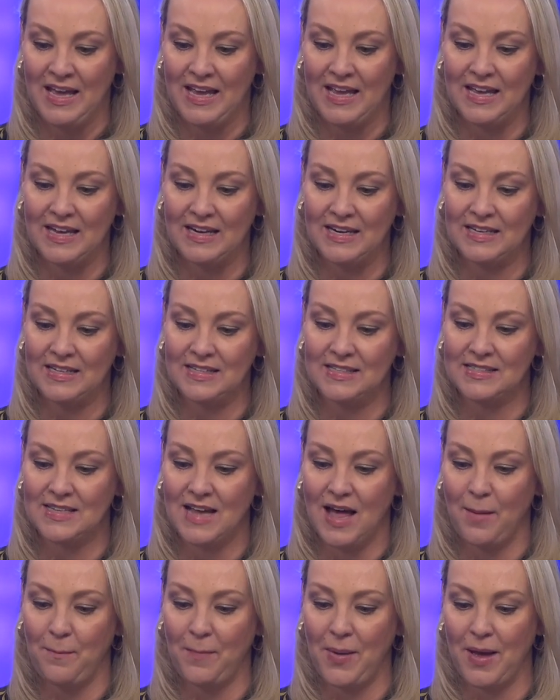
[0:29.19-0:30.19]
It is
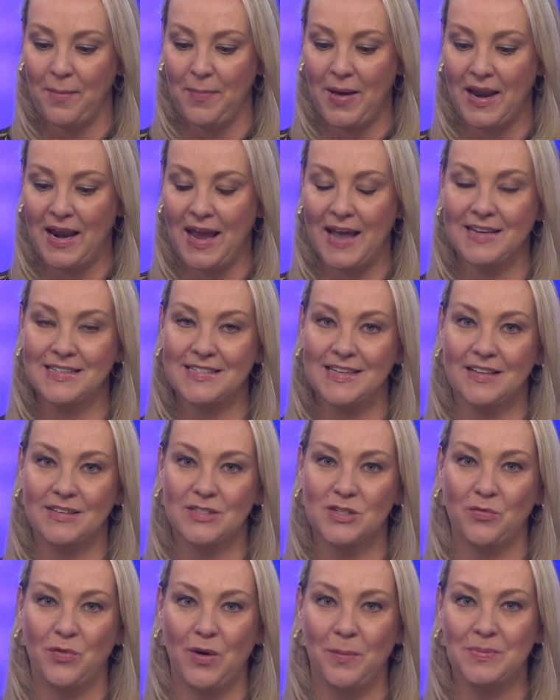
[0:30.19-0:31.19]
up by about 8
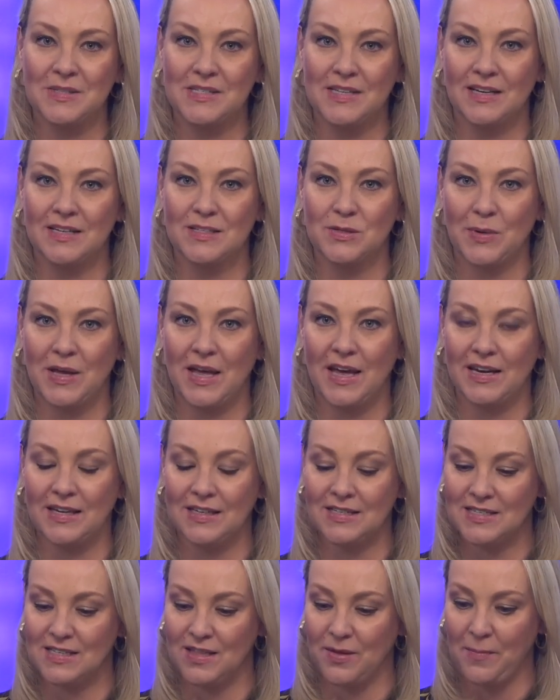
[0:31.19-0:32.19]
tenths of 1% as we head
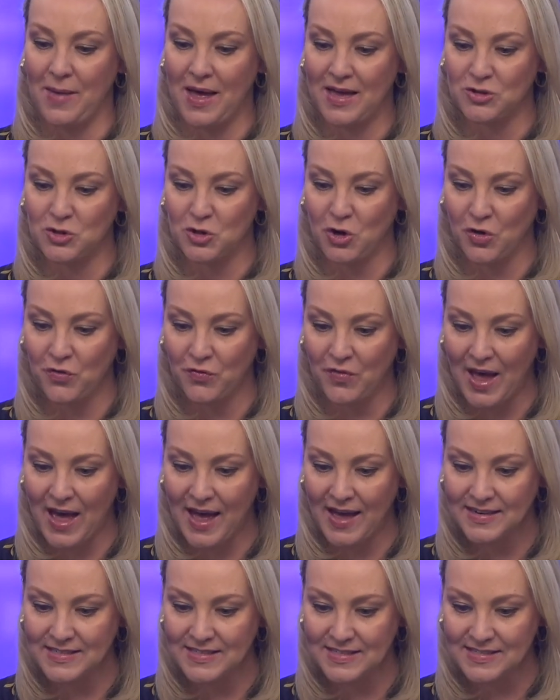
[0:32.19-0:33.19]
into the match off
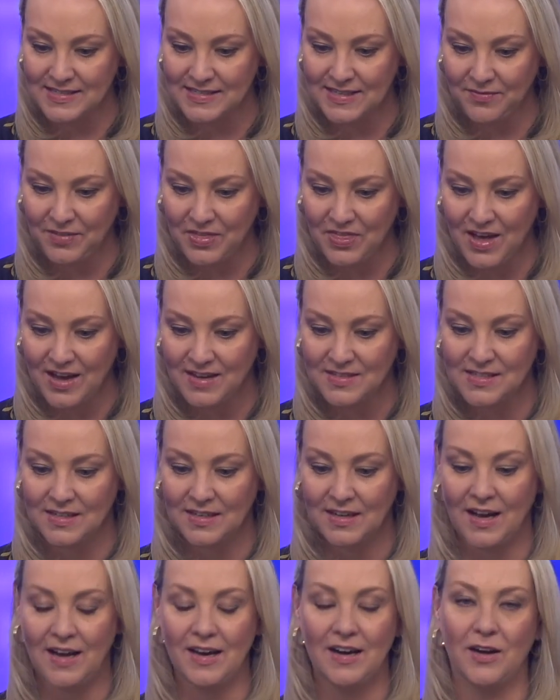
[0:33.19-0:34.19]
at
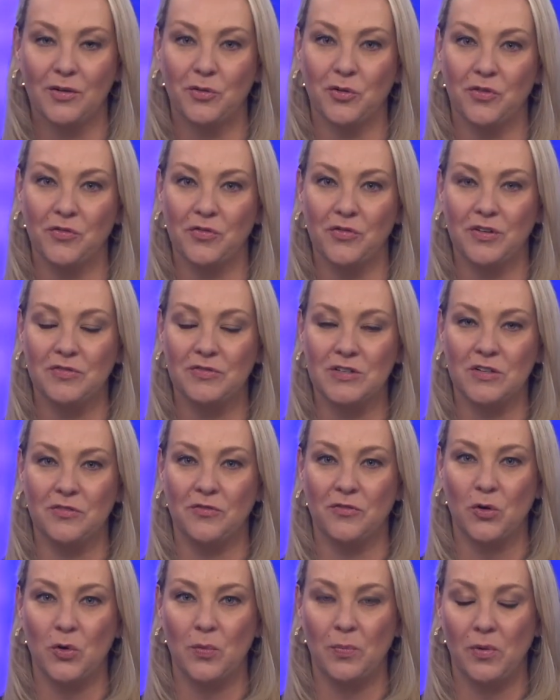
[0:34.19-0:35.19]

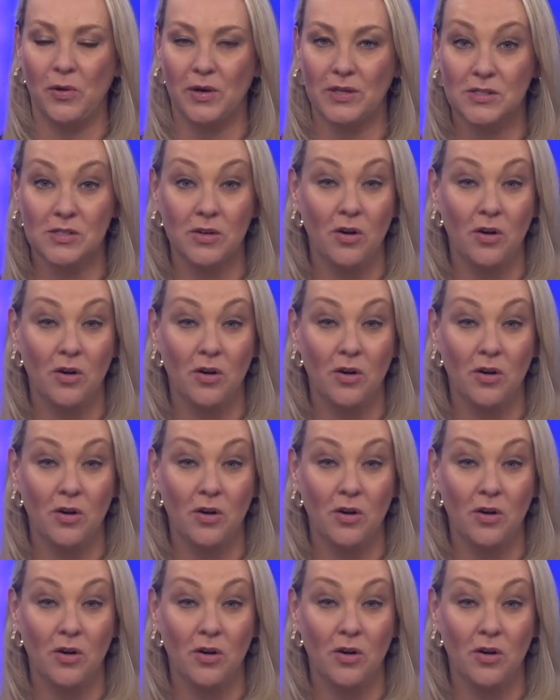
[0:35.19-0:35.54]
7,954 points.